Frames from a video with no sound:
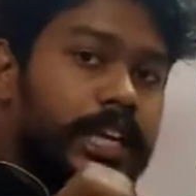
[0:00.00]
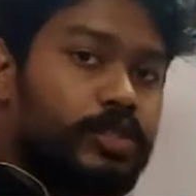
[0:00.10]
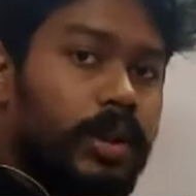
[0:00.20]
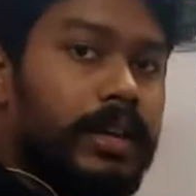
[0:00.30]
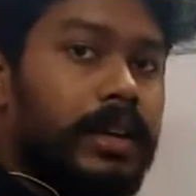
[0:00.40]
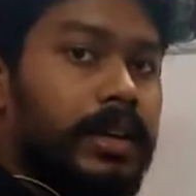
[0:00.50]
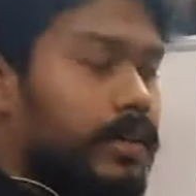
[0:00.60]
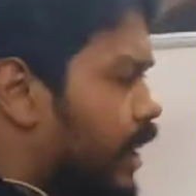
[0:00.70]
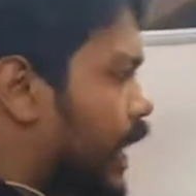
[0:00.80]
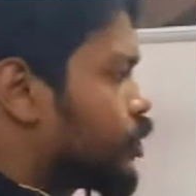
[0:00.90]
sexually.
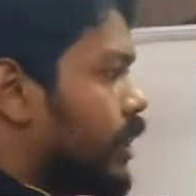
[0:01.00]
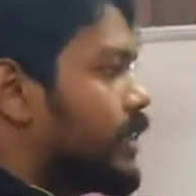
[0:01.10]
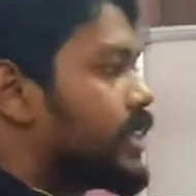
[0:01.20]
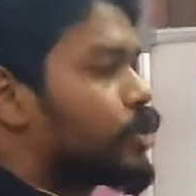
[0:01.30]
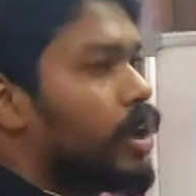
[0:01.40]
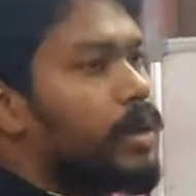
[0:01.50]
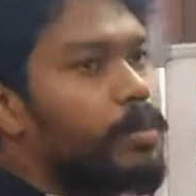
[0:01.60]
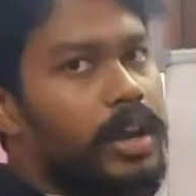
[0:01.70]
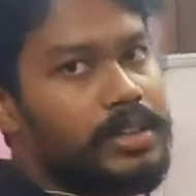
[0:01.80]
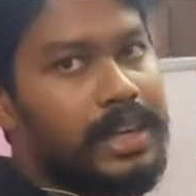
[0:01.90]
Actually, sexual
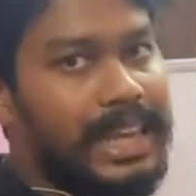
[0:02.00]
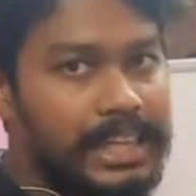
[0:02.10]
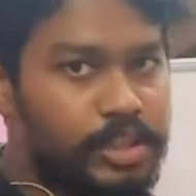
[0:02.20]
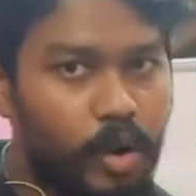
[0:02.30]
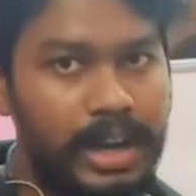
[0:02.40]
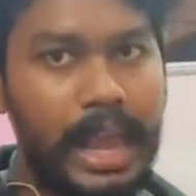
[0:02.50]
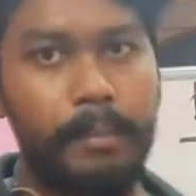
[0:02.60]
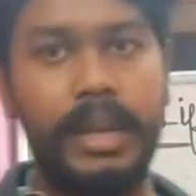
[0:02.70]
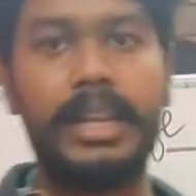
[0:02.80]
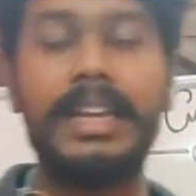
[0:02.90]
reproduction is not
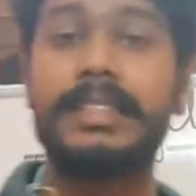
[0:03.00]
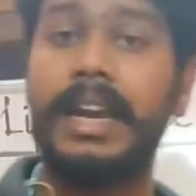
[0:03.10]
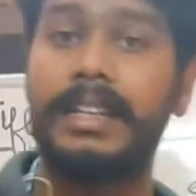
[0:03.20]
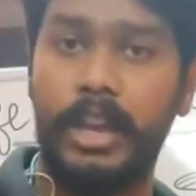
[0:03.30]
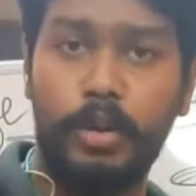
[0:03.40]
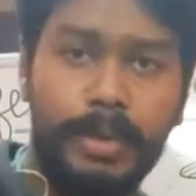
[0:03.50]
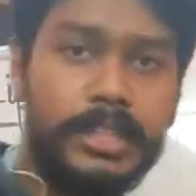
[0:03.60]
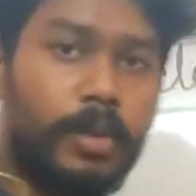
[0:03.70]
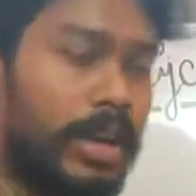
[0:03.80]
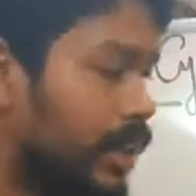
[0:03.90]
happening inside the
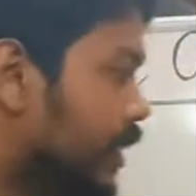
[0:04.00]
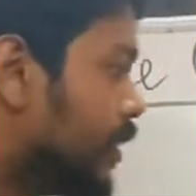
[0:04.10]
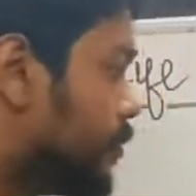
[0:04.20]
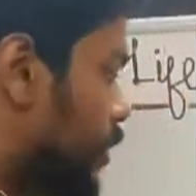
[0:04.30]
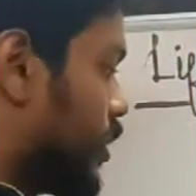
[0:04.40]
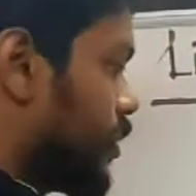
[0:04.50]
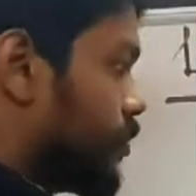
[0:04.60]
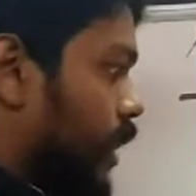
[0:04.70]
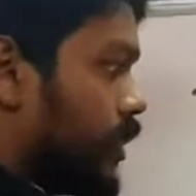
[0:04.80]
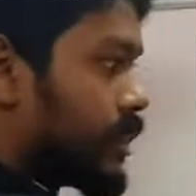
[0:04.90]
human's body, but
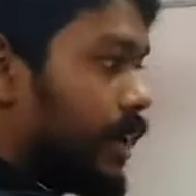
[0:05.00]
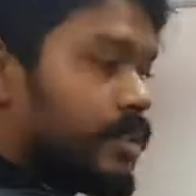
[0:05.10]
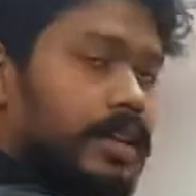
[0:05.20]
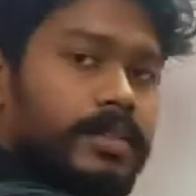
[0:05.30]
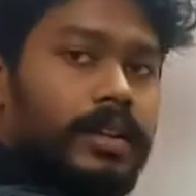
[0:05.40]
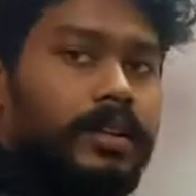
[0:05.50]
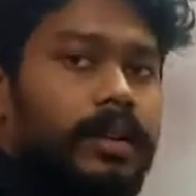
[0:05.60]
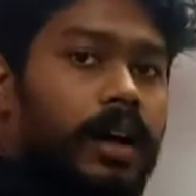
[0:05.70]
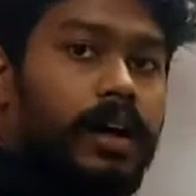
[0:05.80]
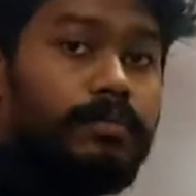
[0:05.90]
inside the
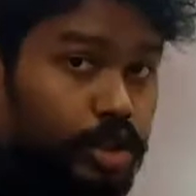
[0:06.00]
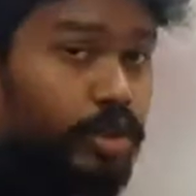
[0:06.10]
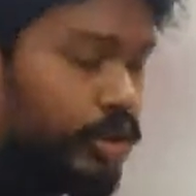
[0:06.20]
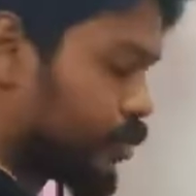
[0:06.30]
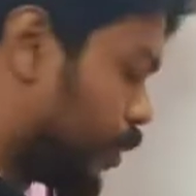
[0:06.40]
mosquito's